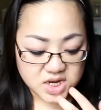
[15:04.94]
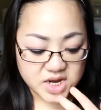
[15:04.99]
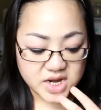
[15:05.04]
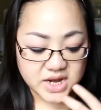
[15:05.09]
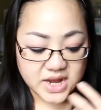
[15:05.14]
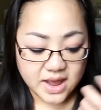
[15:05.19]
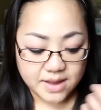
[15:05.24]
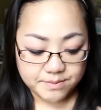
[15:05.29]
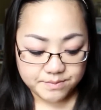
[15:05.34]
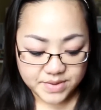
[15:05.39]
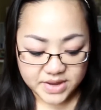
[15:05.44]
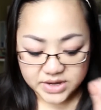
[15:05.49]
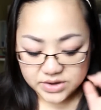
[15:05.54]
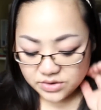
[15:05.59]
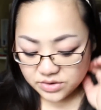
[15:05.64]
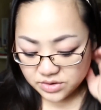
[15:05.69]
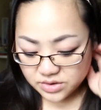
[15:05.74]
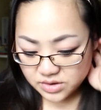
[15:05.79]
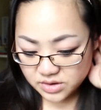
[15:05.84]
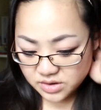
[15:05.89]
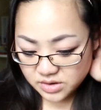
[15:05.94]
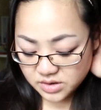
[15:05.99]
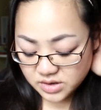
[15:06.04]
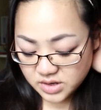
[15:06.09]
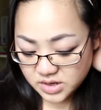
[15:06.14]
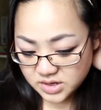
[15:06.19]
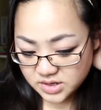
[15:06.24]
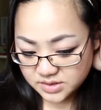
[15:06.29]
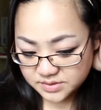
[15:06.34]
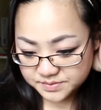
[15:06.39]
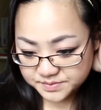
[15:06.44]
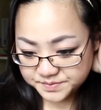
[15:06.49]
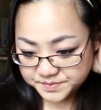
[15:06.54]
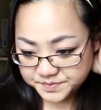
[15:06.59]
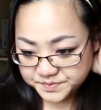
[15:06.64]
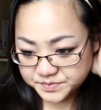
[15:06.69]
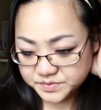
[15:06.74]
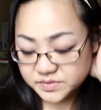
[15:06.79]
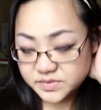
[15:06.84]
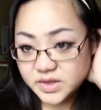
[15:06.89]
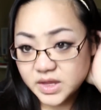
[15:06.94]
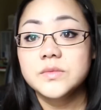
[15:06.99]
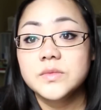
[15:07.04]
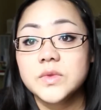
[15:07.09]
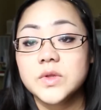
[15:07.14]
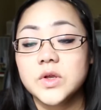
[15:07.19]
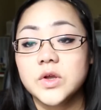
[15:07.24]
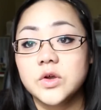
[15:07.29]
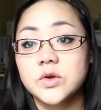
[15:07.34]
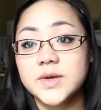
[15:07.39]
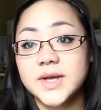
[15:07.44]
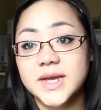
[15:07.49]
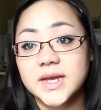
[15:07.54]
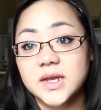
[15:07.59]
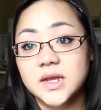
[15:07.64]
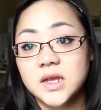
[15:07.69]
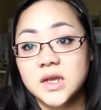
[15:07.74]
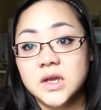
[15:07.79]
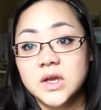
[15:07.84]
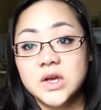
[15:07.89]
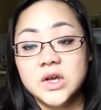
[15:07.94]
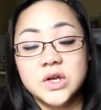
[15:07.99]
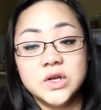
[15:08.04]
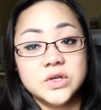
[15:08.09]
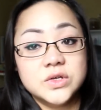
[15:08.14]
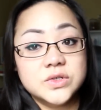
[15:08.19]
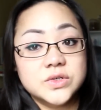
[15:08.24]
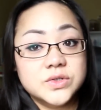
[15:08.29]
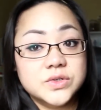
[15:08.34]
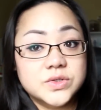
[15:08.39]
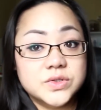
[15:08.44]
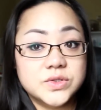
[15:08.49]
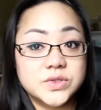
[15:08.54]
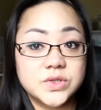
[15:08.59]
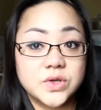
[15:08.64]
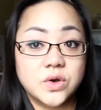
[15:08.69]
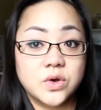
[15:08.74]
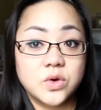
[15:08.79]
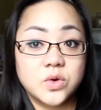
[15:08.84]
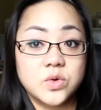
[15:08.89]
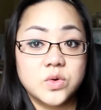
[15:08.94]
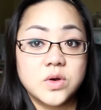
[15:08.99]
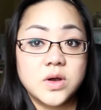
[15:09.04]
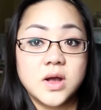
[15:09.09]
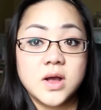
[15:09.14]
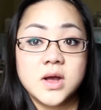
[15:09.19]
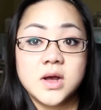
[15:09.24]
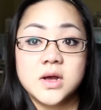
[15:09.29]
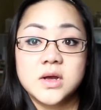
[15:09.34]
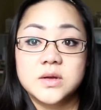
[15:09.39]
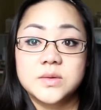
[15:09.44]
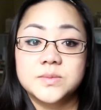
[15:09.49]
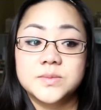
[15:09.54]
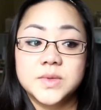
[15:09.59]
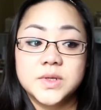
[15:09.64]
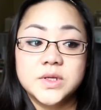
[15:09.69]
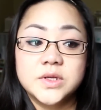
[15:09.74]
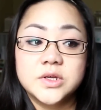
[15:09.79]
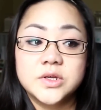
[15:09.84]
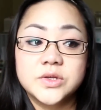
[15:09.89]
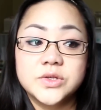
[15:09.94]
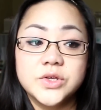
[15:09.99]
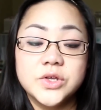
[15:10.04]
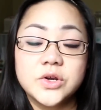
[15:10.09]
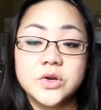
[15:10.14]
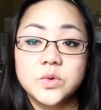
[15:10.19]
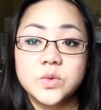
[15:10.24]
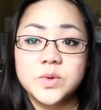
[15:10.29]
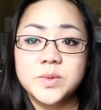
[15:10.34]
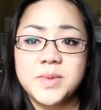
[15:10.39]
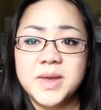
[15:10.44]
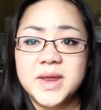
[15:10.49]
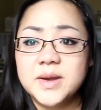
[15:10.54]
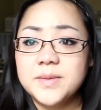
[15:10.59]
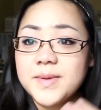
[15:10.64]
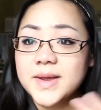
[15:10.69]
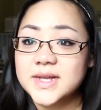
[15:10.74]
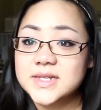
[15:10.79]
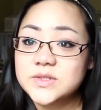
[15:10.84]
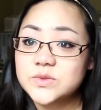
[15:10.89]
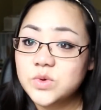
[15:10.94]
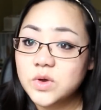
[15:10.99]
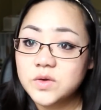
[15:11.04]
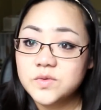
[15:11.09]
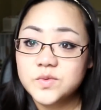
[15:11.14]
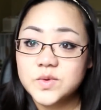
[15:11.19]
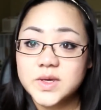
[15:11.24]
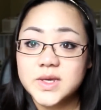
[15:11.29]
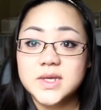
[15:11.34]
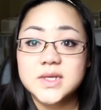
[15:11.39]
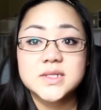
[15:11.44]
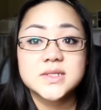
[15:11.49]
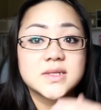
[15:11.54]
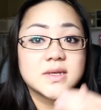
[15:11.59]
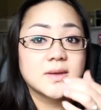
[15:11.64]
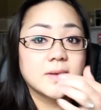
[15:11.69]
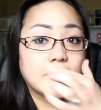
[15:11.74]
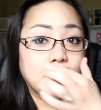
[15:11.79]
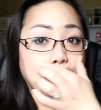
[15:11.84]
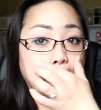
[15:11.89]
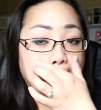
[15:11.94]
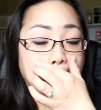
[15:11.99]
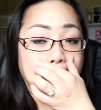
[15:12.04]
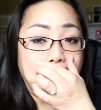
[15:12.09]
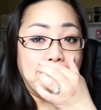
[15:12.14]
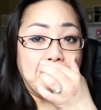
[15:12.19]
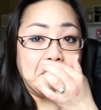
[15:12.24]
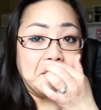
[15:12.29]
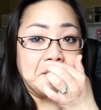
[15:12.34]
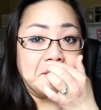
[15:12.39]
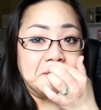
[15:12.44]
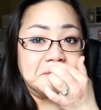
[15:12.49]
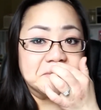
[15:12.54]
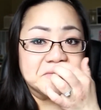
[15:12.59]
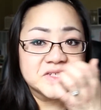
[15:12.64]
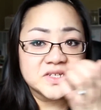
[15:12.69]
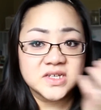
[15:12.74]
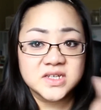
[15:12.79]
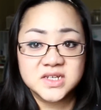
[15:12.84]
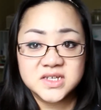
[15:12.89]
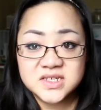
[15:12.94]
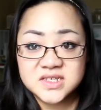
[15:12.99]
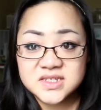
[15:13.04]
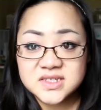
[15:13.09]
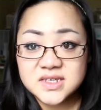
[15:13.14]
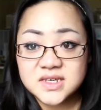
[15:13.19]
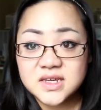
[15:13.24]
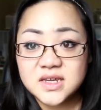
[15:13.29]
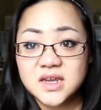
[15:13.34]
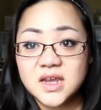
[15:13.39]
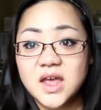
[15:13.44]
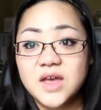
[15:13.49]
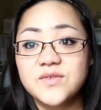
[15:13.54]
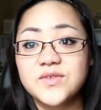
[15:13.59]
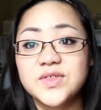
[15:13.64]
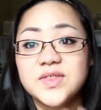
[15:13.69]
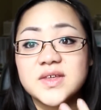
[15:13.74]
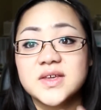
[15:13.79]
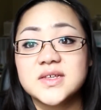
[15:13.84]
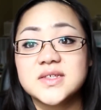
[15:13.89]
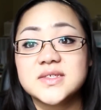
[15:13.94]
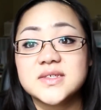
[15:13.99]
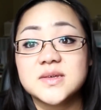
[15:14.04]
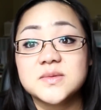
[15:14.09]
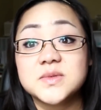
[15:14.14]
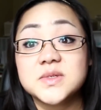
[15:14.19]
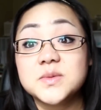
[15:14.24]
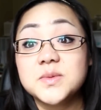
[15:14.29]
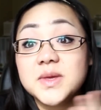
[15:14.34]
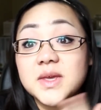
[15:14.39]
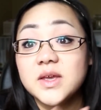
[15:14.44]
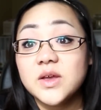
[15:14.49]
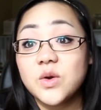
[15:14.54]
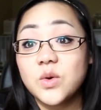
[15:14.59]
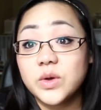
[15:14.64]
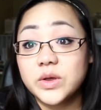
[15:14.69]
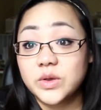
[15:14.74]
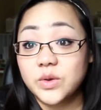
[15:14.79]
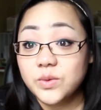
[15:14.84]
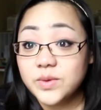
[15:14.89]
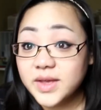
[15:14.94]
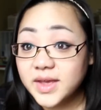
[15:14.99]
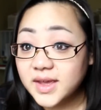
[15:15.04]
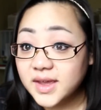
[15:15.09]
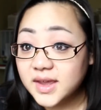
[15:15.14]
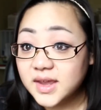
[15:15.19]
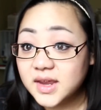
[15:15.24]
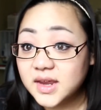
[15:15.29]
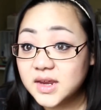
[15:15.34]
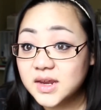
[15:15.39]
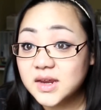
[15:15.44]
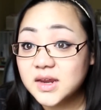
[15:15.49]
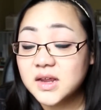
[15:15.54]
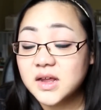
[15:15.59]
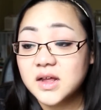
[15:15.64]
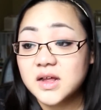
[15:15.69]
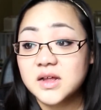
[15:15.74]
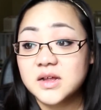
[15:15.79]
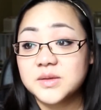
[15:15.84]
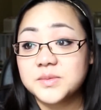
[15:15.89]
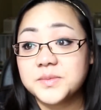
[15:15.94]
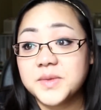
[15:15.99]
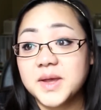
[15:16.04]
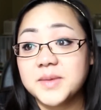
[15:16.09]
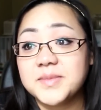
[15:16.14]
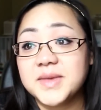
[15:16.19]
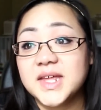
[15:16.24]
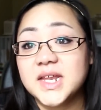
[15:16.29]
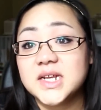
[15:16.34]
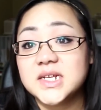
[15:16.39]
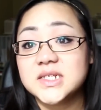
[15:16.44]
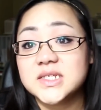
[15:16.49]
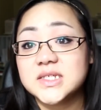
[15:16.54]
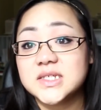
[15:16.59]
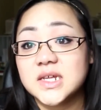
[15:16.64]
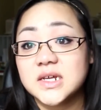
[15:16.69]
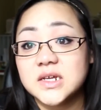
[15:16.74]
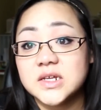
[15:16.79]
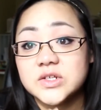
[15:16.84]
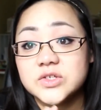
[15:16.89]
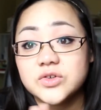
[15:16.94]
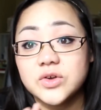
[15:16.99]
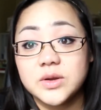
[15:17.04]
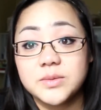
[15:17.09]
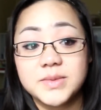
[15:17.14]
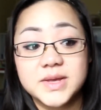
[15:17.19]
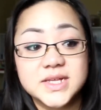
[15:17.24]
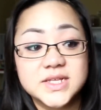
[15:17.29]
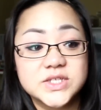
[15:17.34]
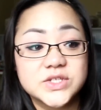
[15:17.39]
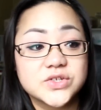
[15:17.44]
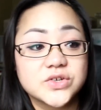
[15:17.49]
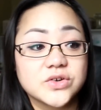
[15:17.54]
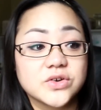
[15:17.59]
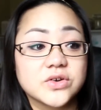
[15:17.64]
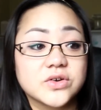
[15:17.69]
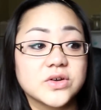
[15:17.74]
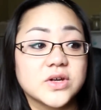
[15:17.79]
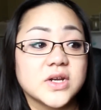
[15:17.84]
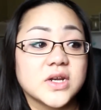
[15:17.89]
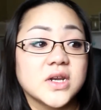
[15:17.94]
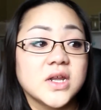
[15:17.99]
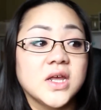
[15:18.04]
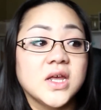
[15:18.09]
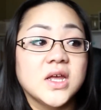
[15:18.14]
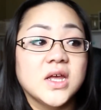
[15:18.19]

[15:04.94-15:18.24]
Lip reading: It got better. Okay. So, you know, we made it past 12 weeks and took it easy. Everything seemed to be going okay. I made it second trimester, and